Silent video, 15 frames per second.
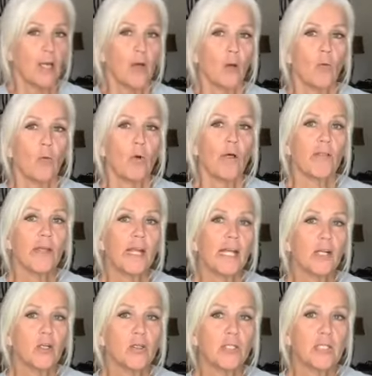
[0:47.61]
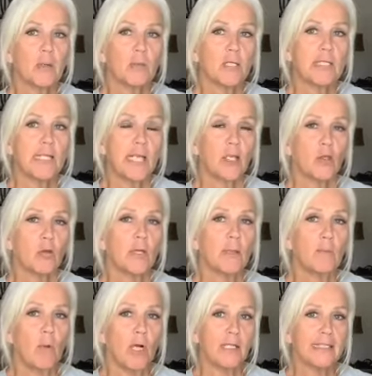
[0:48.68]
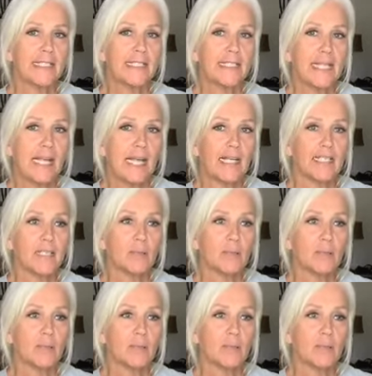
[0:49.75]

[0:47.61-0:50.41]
Well, then I heard someone say you can multitask,